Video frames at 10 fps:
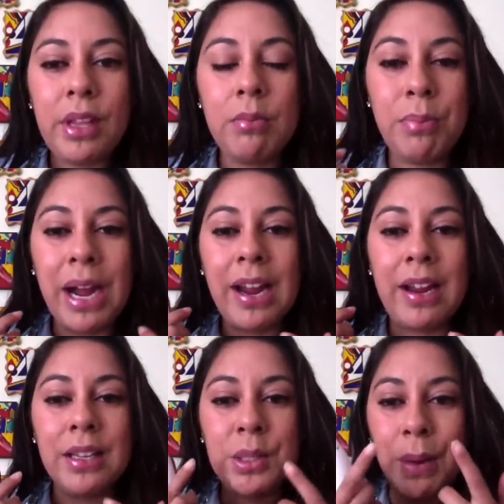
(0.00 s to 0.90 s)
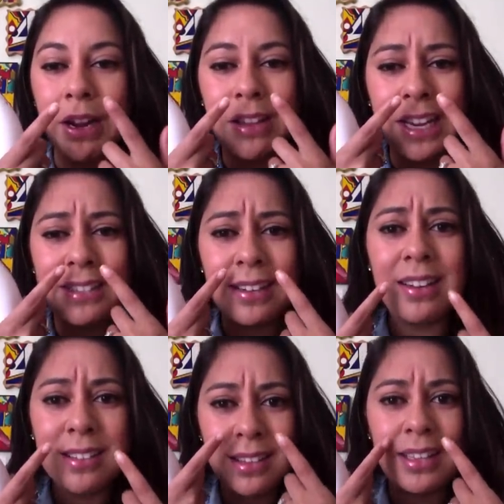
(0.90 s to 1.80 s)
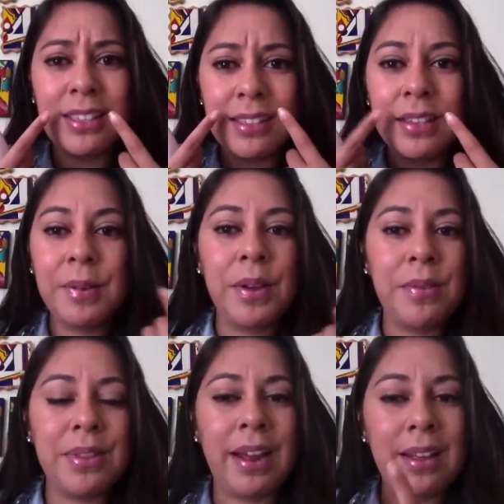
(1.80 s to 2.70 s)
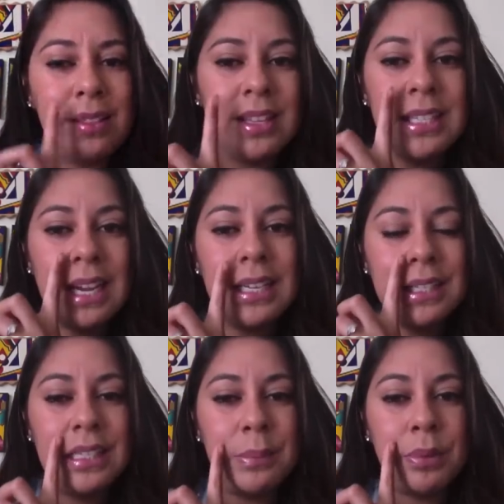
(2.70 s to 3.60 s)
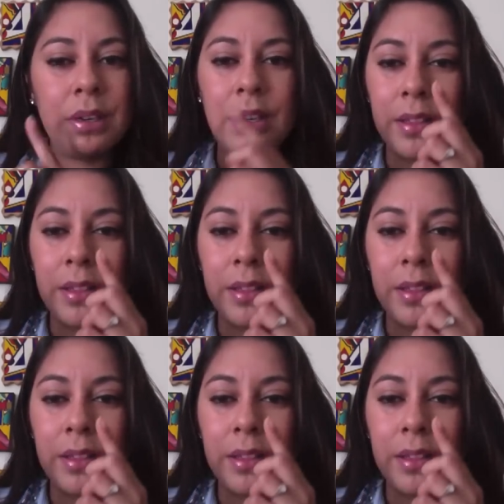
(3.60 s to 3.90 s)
my smile lines, I guess, that this side is deeper